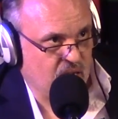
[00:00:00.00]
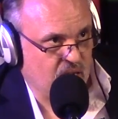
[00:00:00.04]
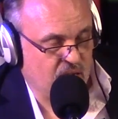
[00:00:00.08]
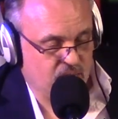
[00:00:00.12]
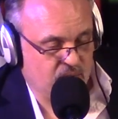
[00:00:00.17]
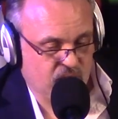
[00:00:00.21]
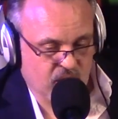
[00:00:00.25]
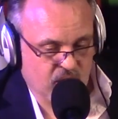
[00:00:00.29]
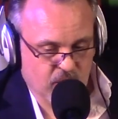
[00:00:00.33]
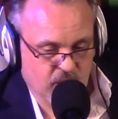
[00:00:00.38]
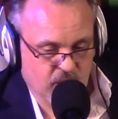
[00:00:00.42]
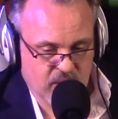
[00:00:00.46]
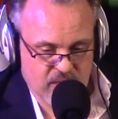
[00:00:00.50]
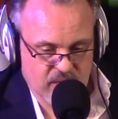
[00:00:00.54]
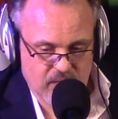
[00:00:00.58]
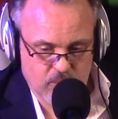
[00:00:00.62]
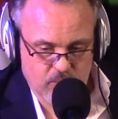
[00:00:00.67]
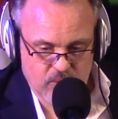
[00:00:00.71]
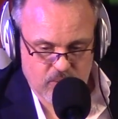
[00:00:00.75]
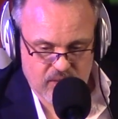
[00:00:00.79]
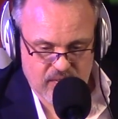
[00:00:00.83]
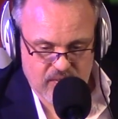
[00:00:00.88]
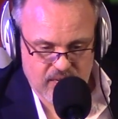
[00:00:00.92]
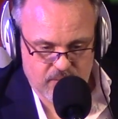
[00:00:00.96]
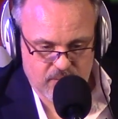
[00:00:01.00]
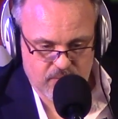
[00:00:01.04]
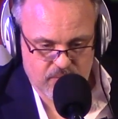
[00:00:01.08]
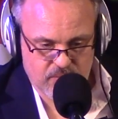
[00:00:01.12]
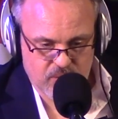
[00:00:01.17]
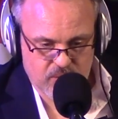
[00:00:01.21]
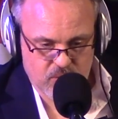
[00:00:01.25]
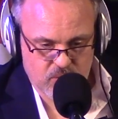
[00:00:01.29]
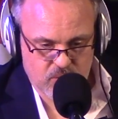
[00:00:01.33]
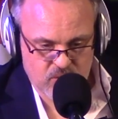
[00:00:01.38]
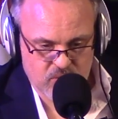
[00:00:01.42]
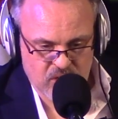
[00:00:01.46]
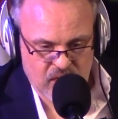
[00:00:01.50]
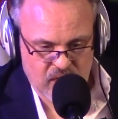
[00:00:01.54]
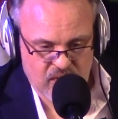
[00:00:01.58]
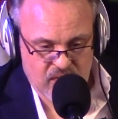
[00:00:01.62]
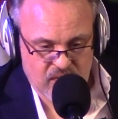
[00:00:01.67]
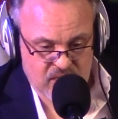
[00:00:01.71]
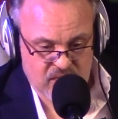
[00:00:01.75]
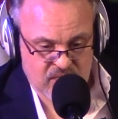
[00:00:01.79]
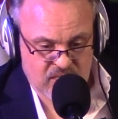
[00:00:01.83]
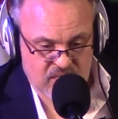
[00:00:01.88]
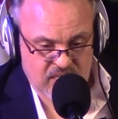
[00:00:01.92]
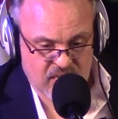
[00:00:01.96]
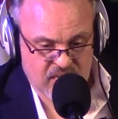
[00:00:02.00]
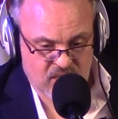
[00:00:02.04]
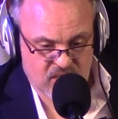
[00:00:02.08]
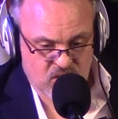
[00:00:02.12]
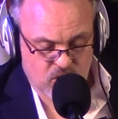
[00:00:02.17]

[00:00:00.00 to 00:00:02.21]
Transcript: I've no idea what that involves. A set